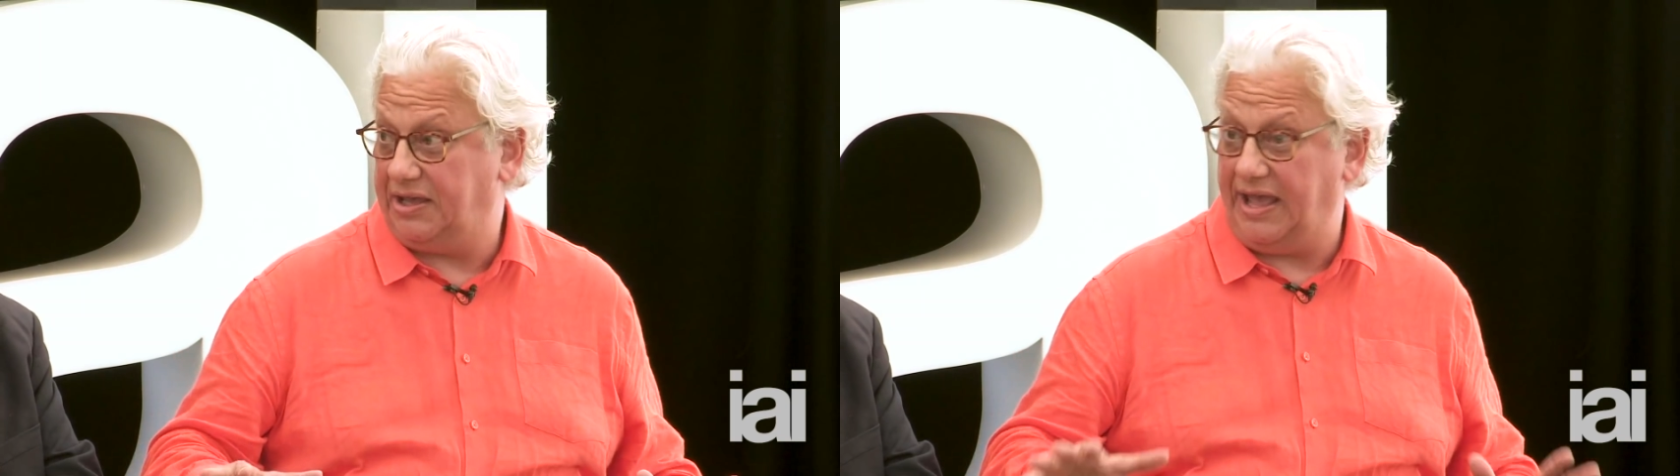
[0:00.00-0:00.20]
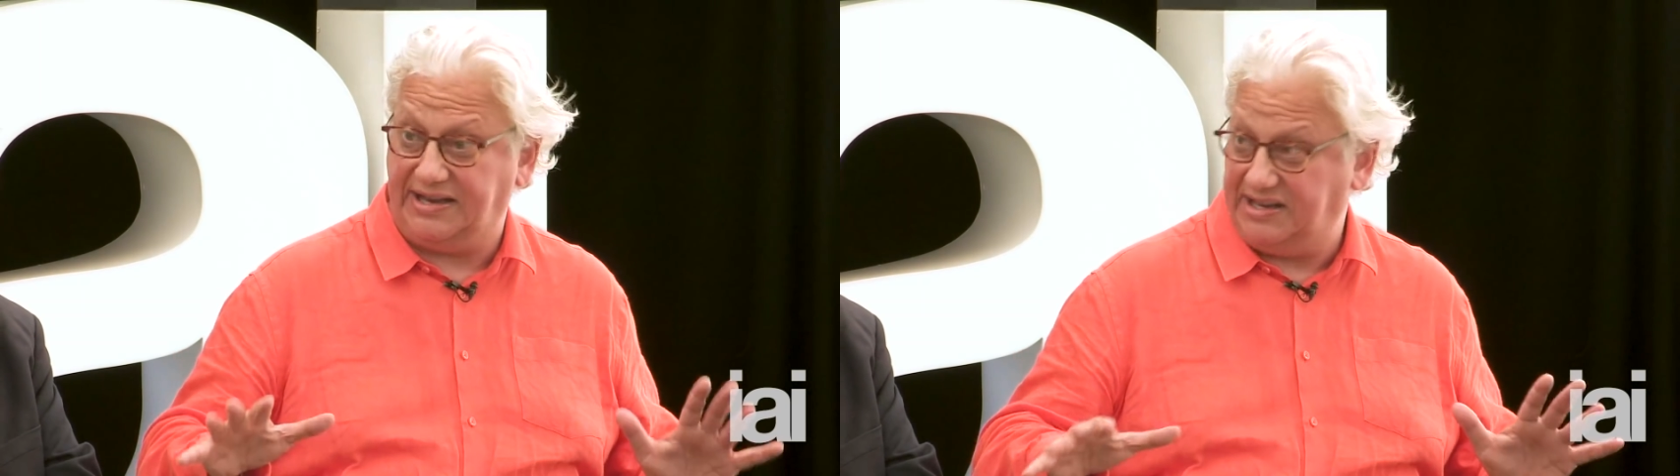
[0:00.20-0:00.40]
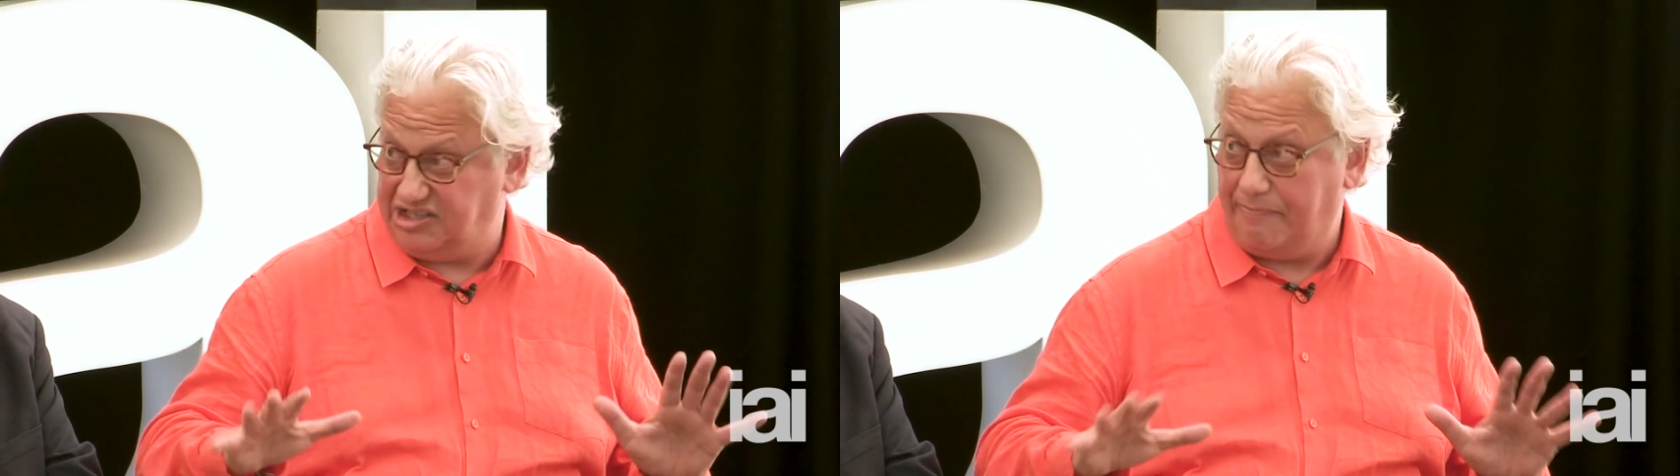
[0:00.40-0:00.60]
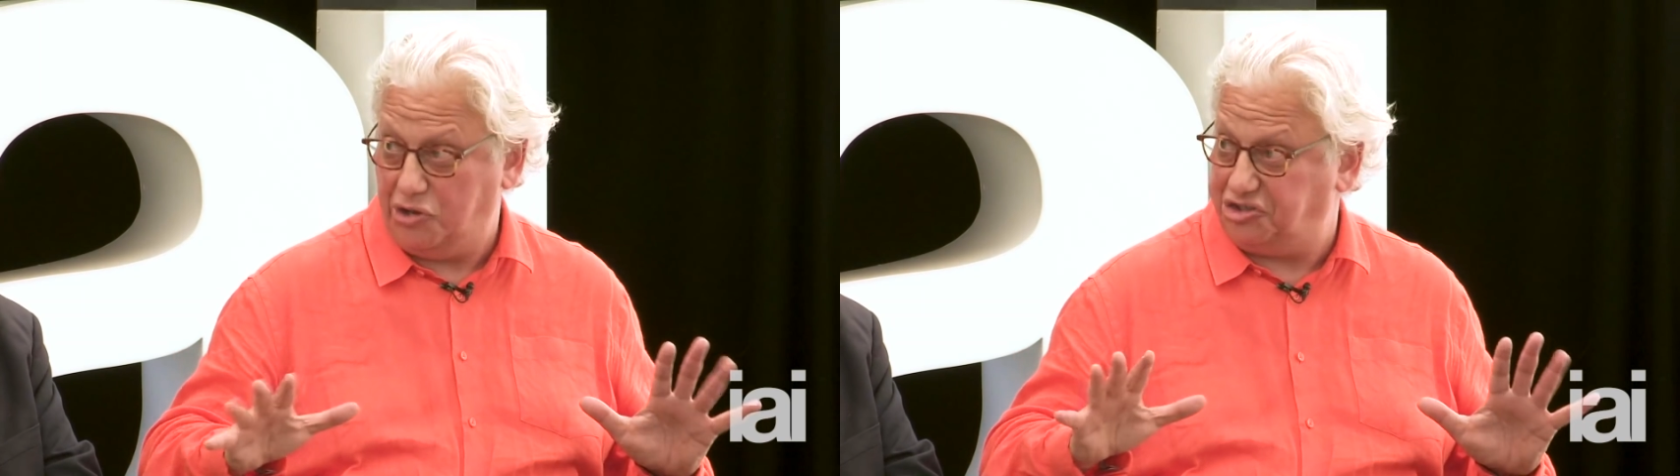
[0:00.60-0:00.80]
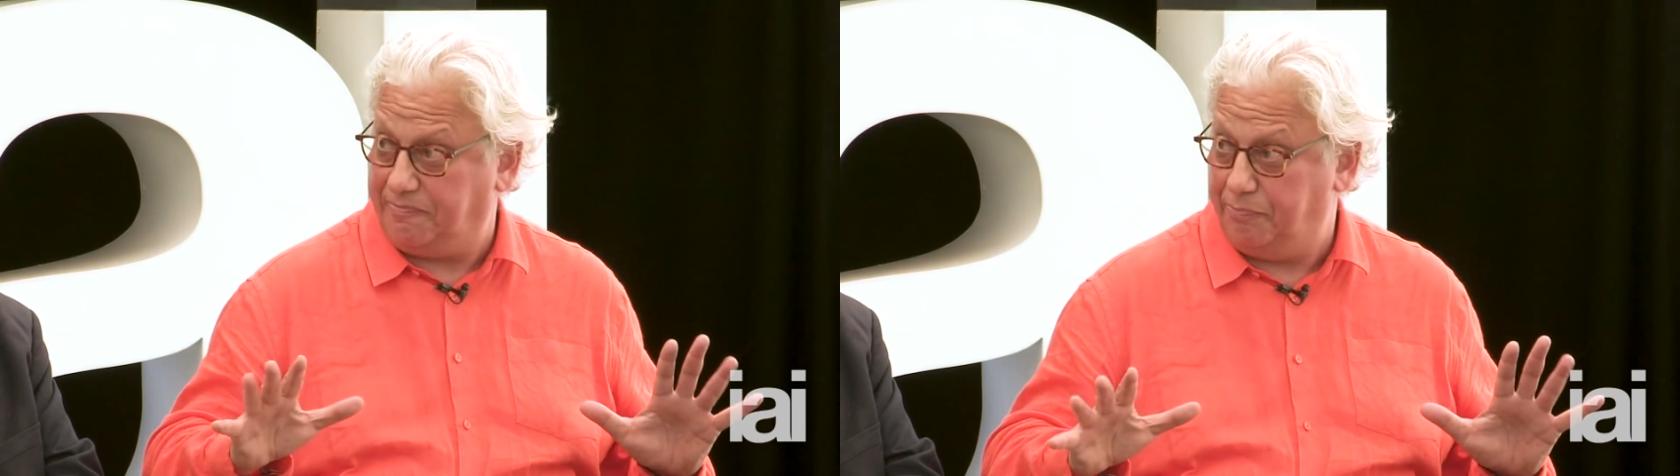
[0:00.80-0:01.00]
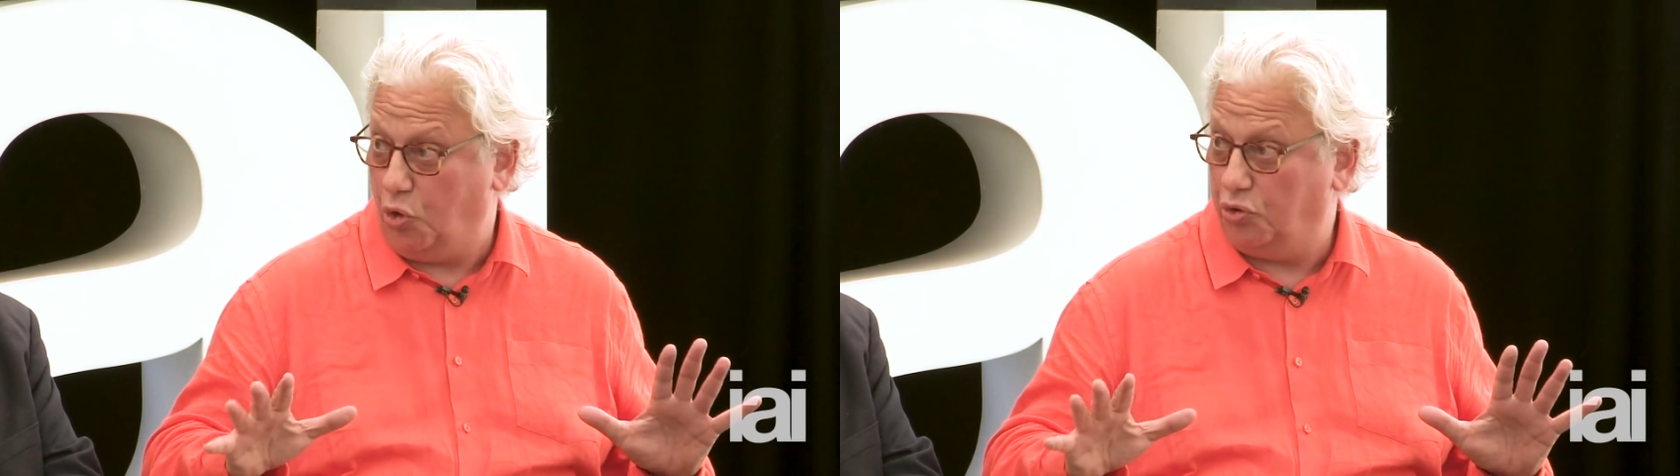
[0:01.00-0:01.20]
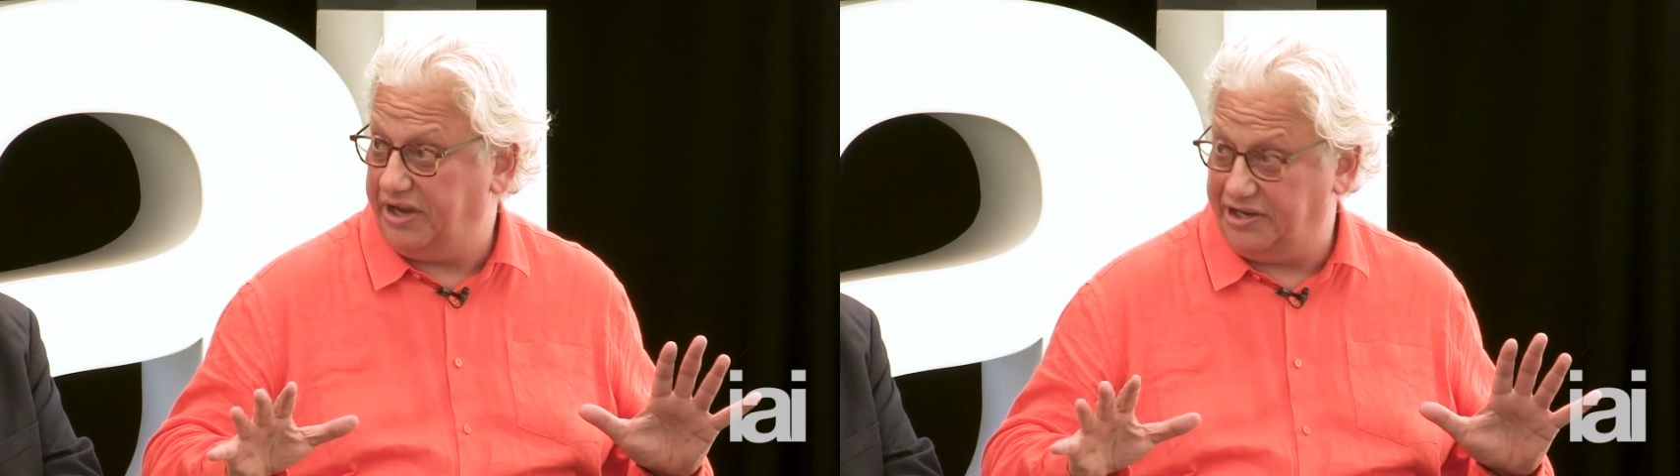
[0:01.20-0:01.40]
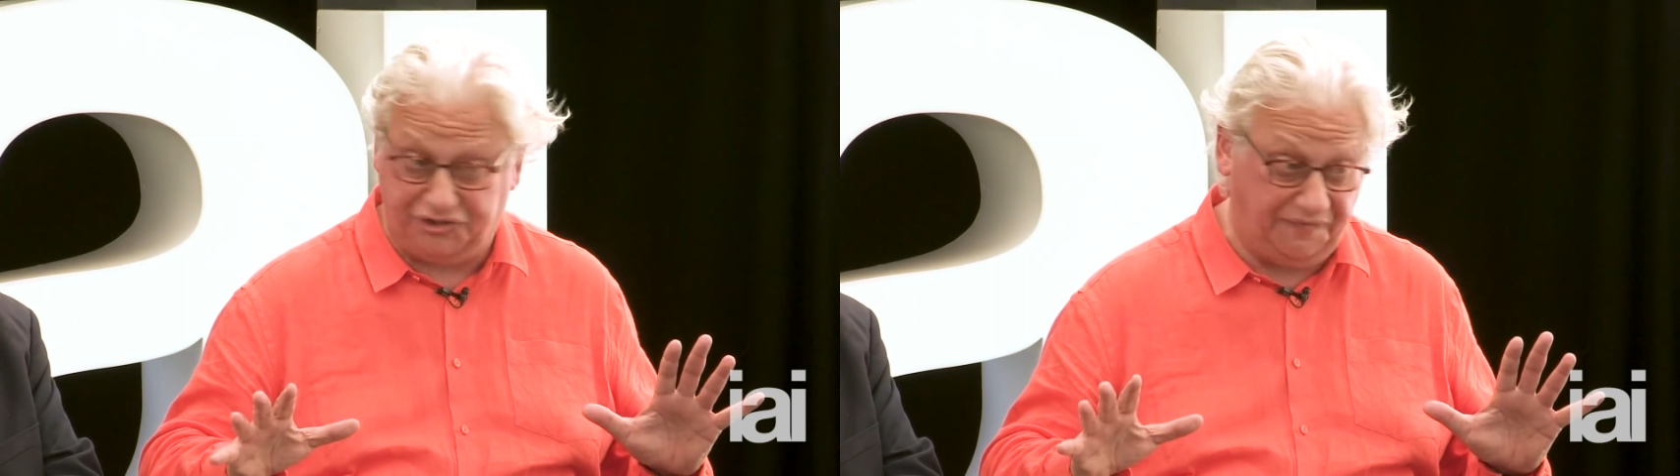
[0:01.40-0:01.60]
it is the most important
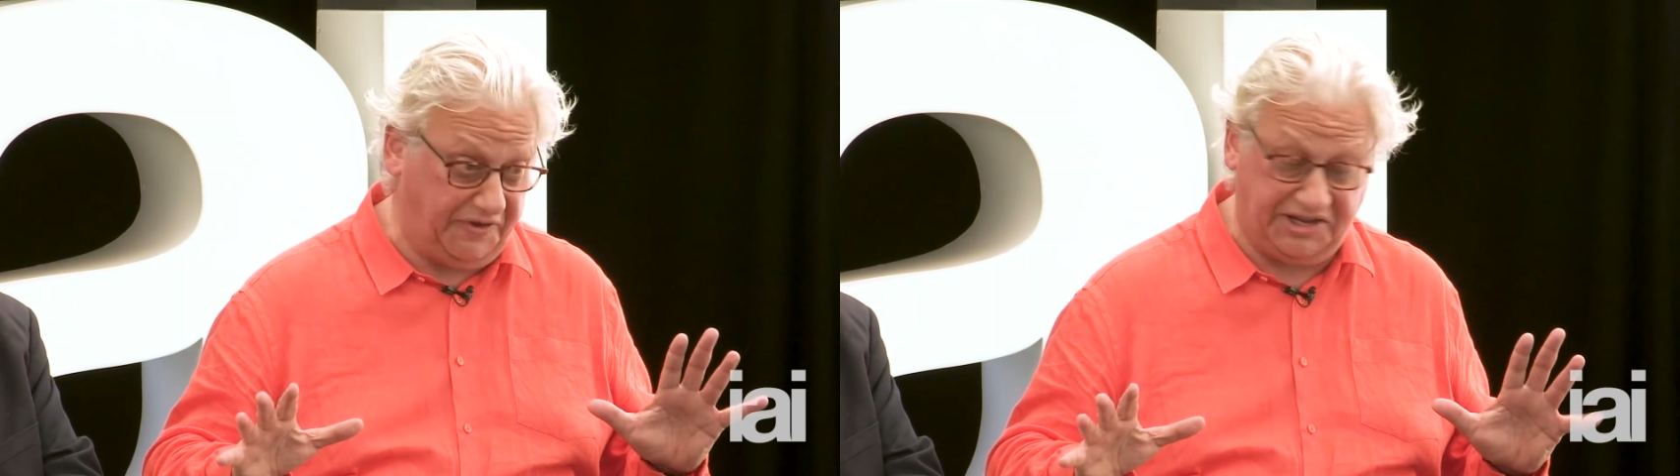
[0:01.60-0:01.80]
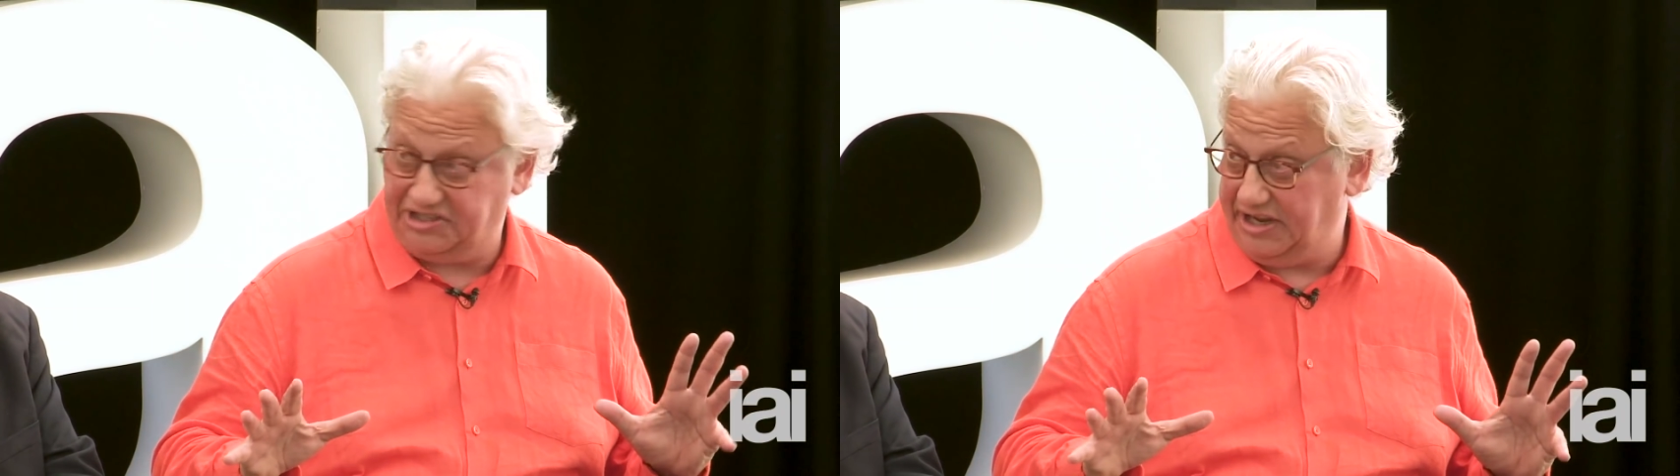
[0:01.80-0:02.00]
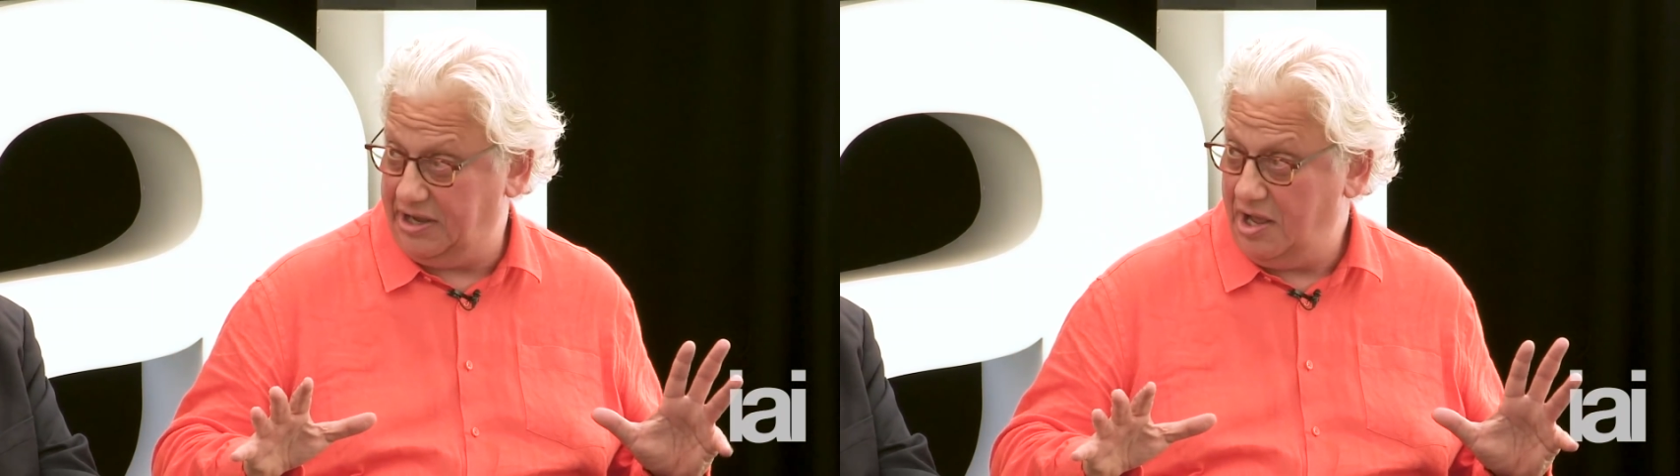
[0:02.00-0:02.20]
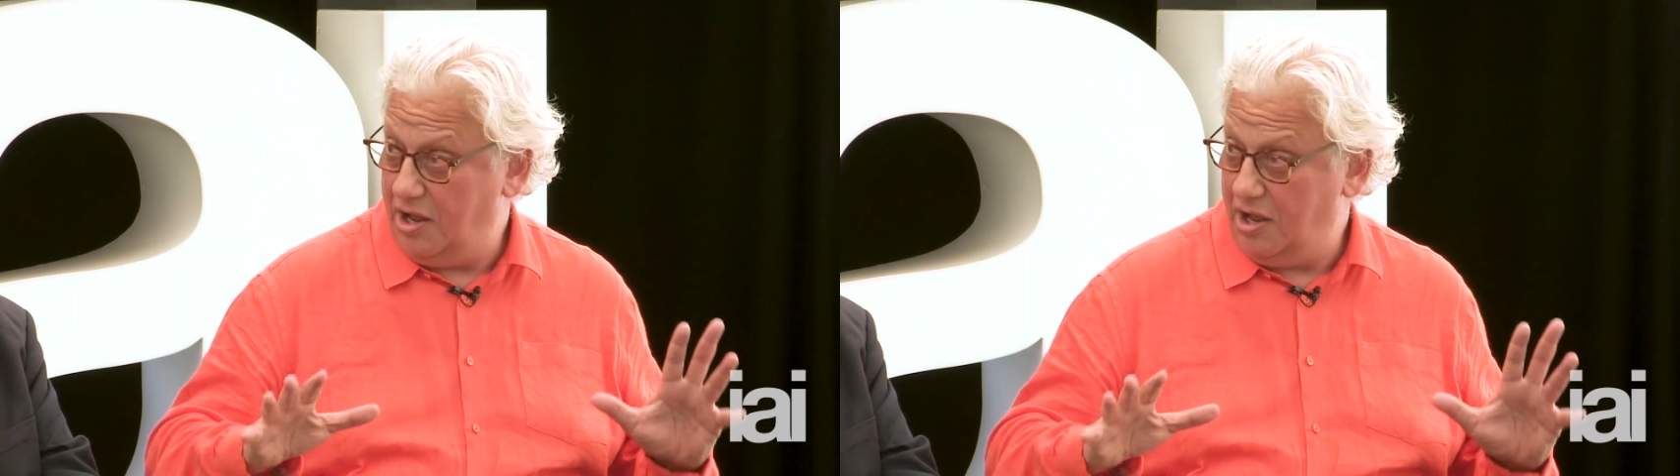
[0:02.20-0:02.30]
issue facing